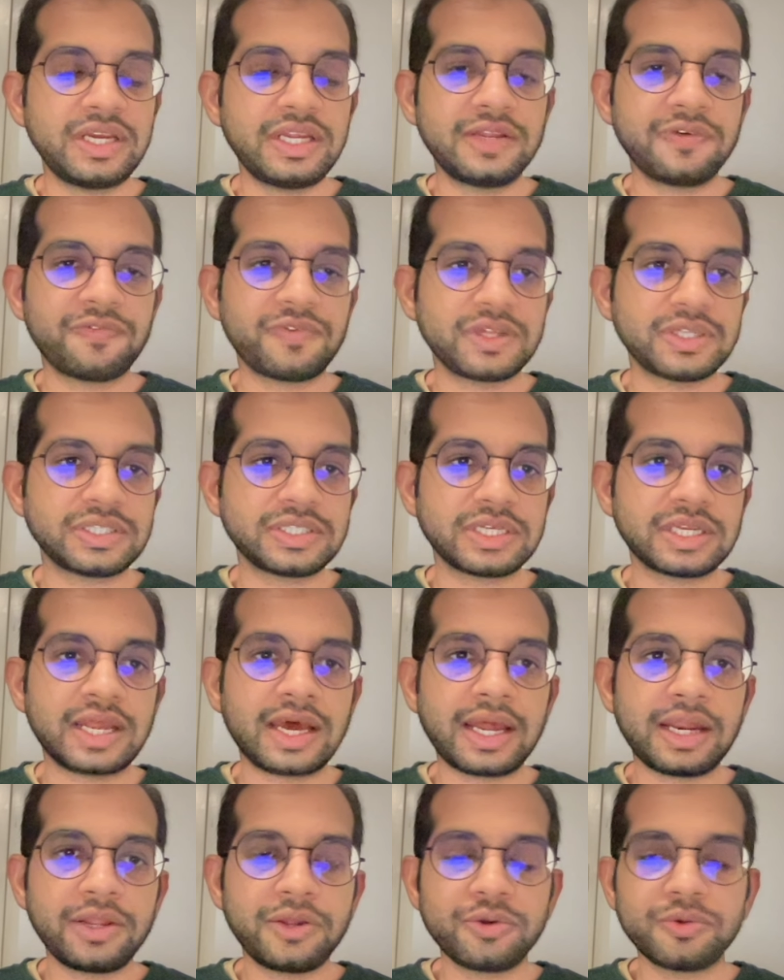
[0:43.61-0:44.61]
different
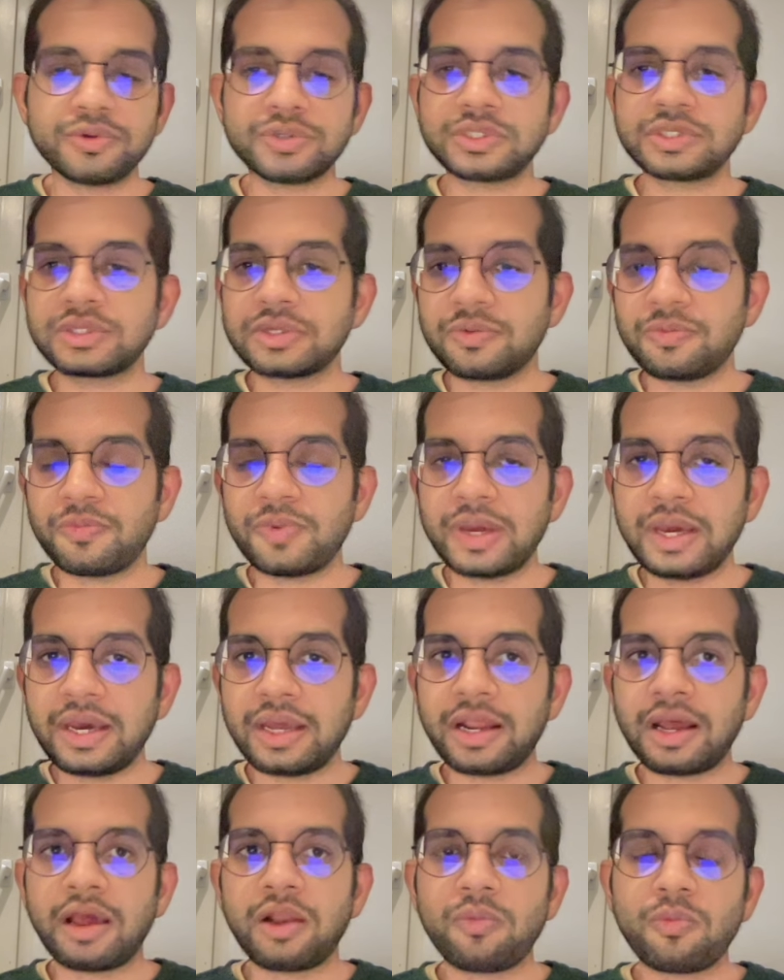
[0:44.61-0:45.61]
scenarios where
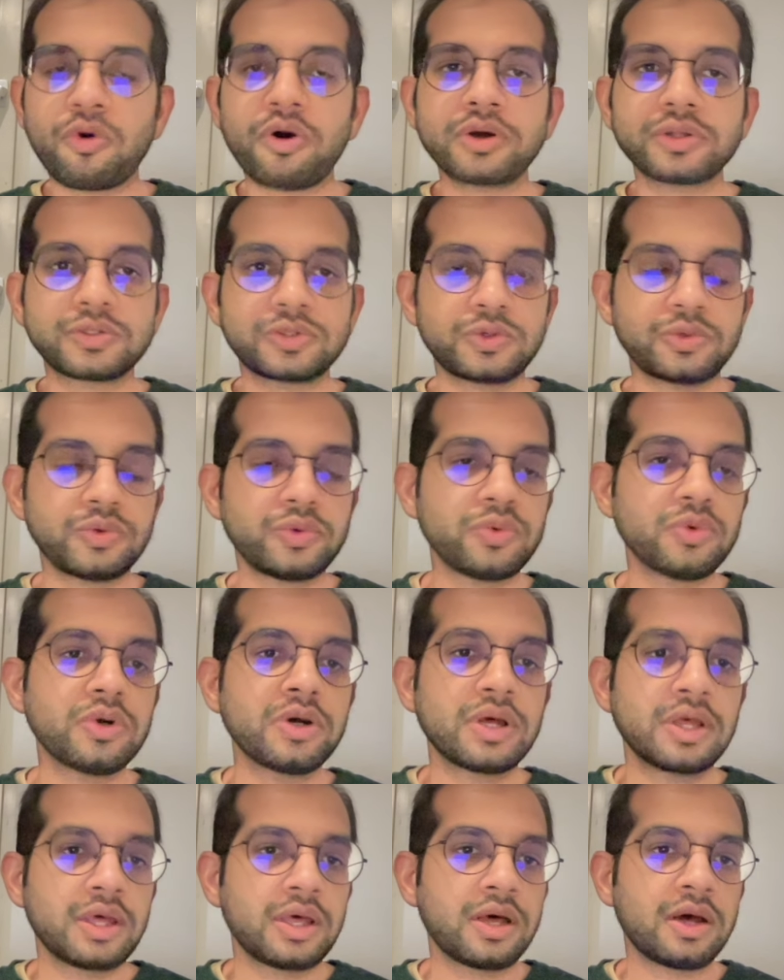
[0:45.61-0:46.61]
I'll walk through
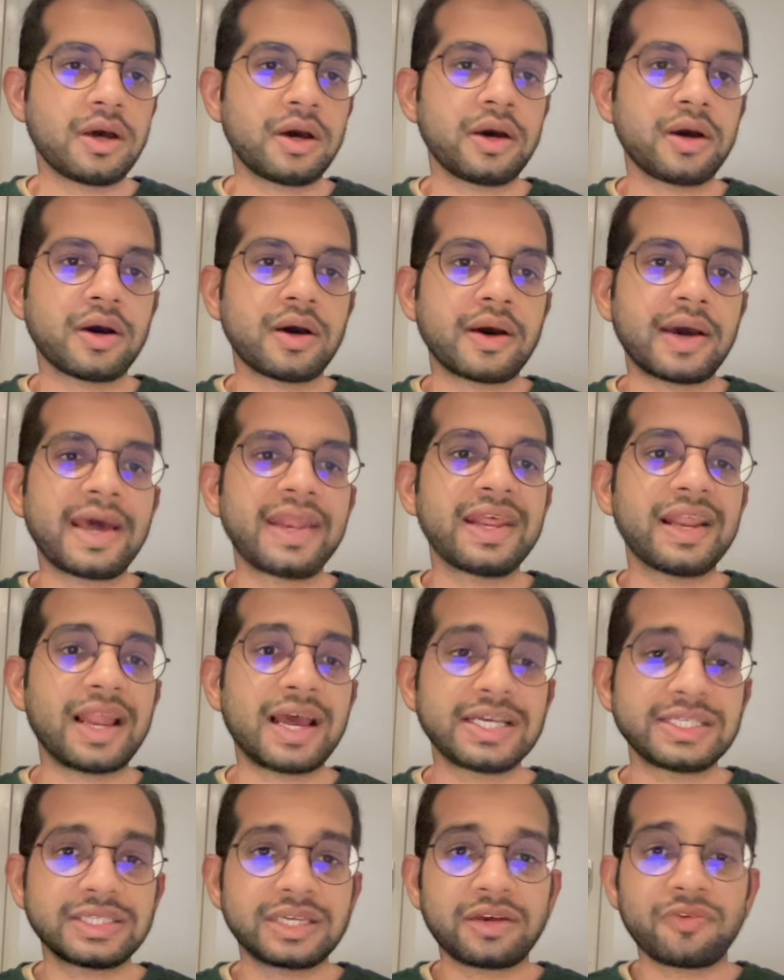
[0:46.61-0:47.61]

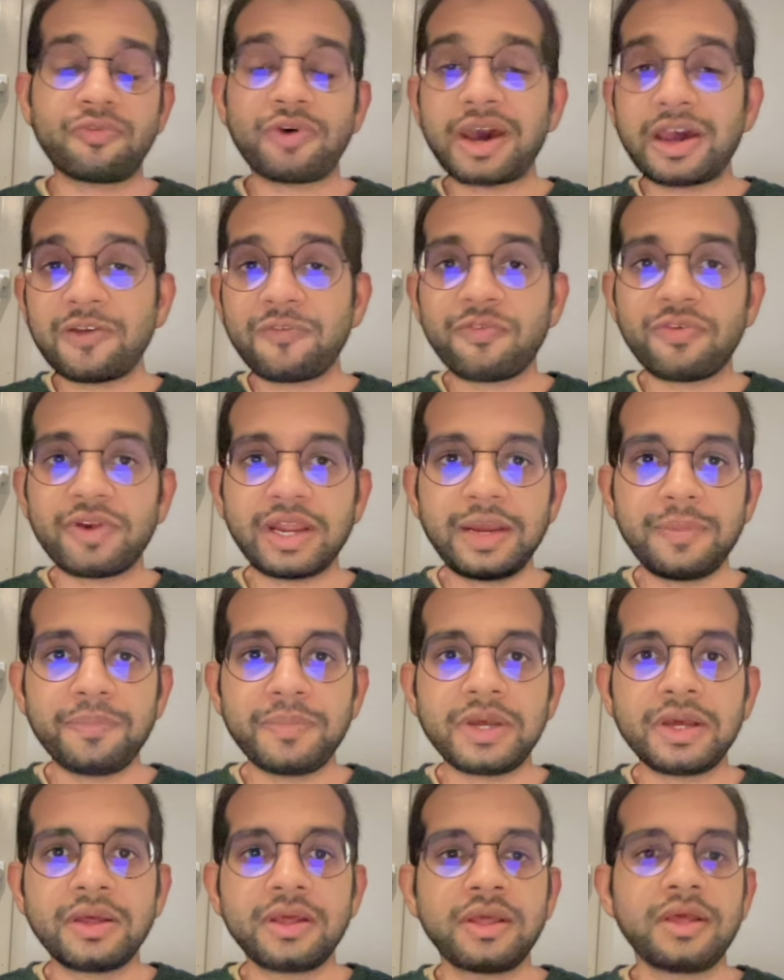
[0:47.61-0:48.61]
analyzing a wireframe,
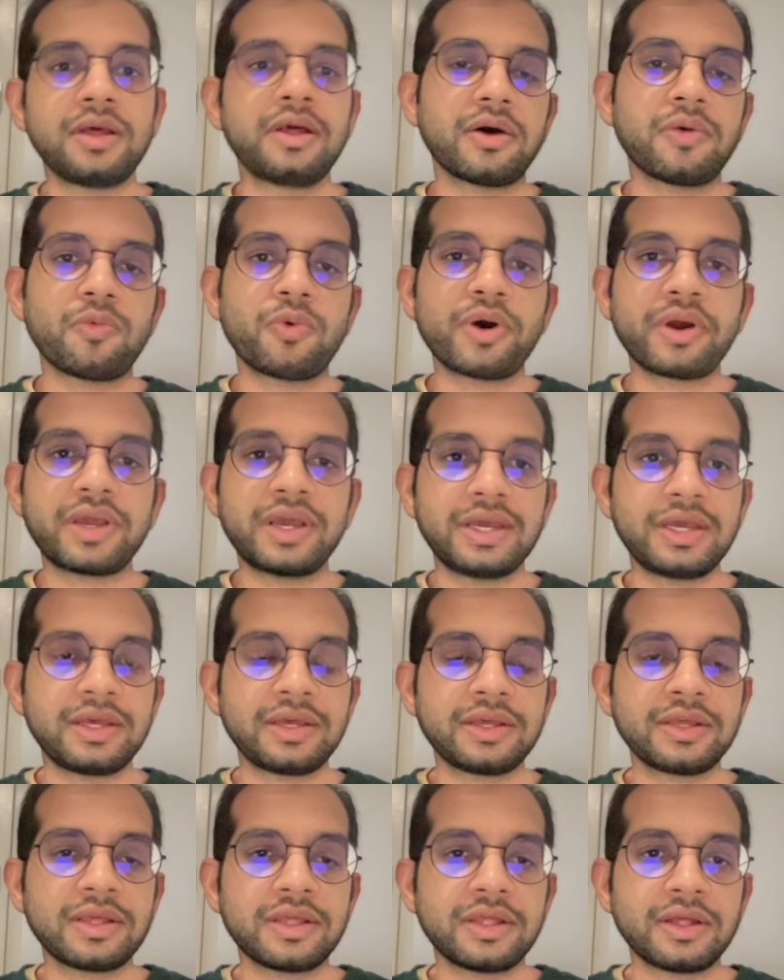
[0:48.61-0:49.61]
working
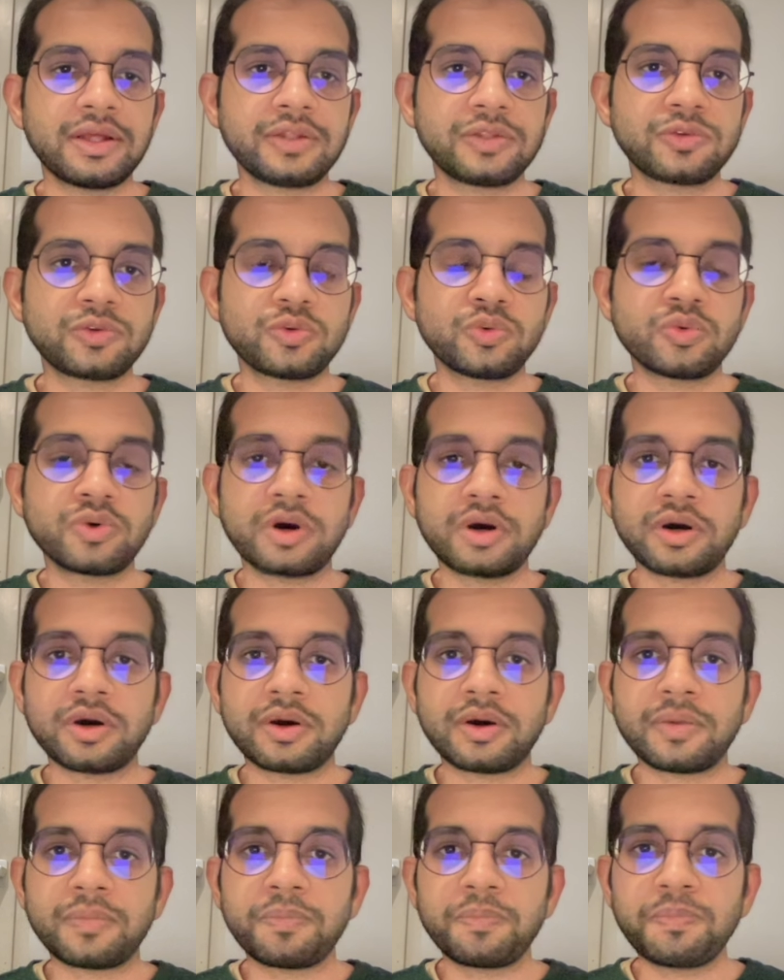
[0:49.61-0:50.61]
through
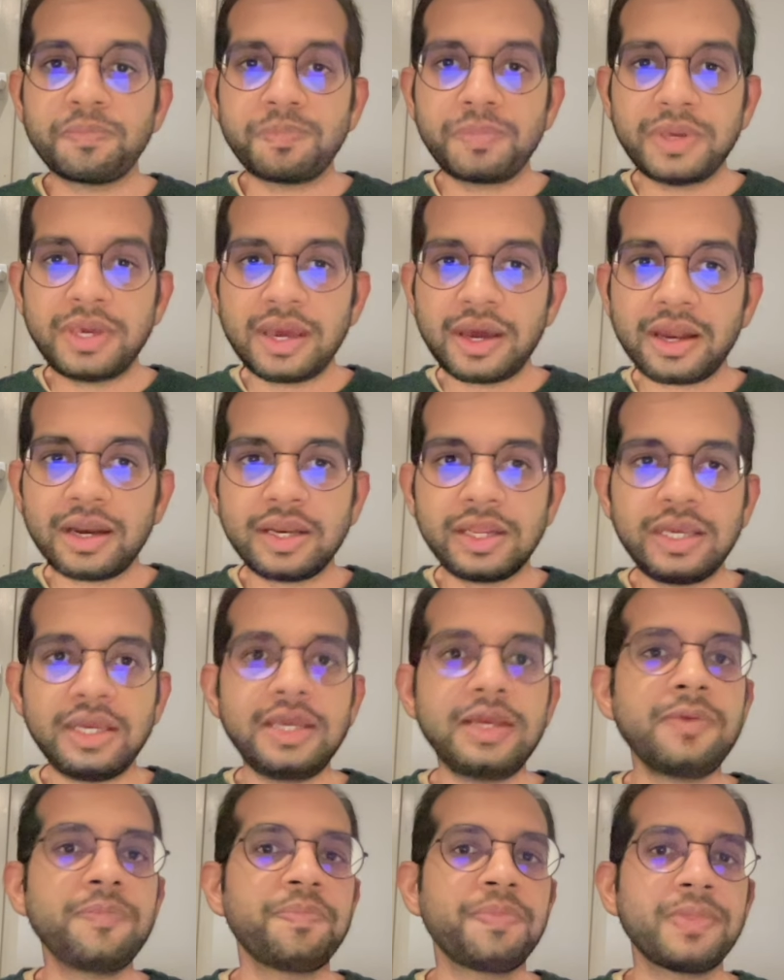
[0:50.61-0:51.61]
a PRD,
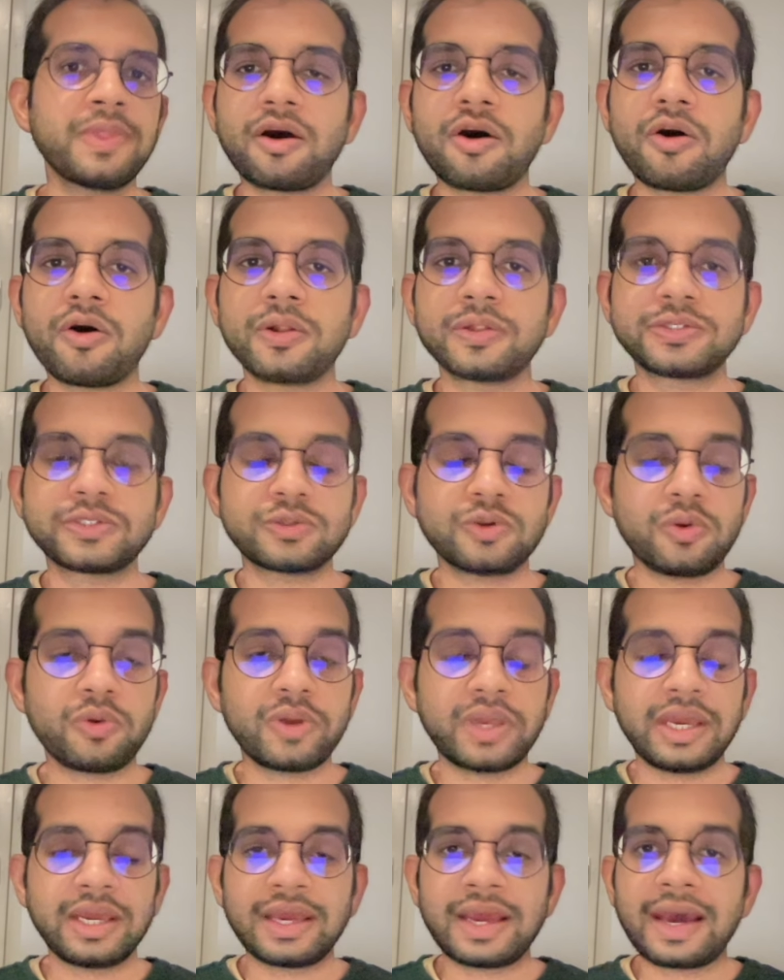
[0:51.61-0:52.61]
also
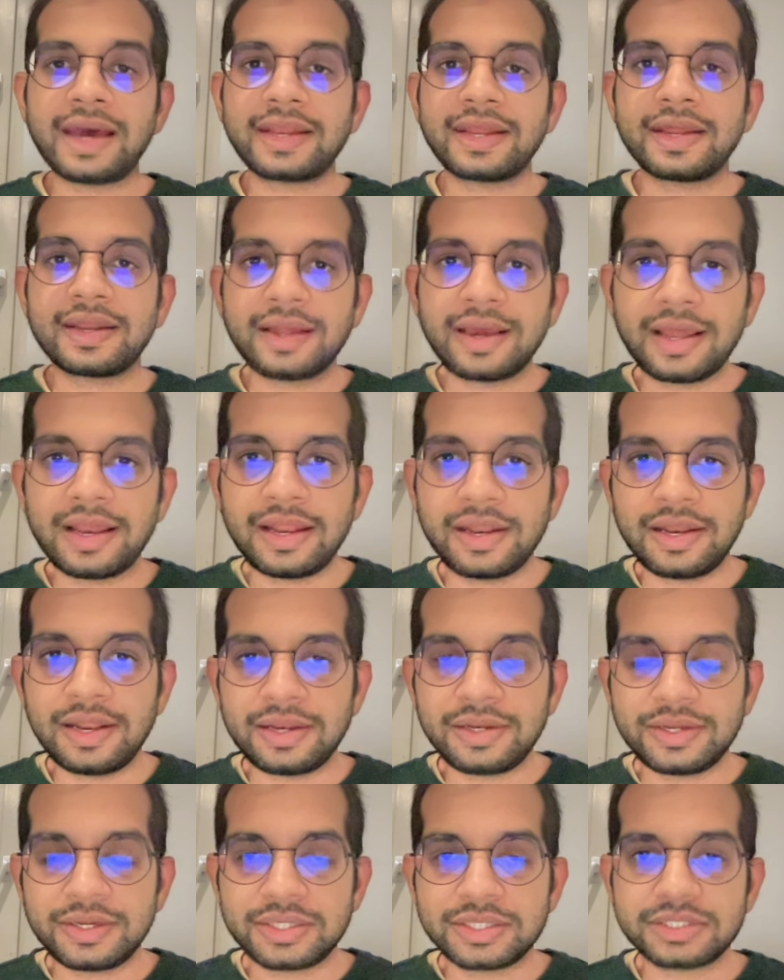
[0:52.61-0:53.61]
looking at an
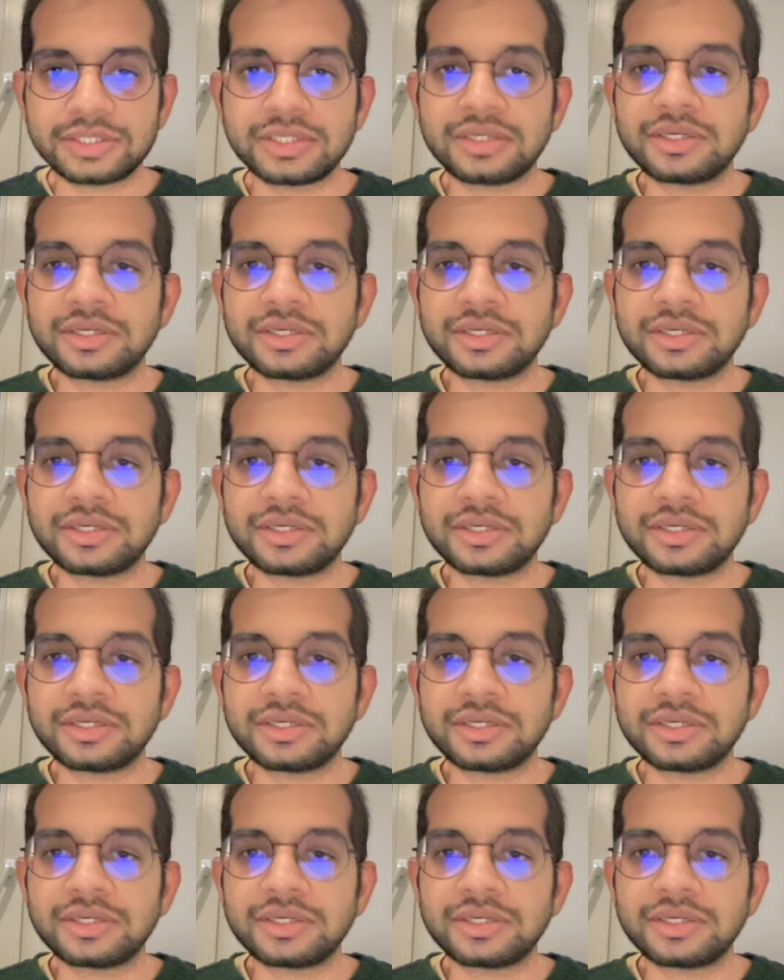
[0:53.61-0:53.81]
analytics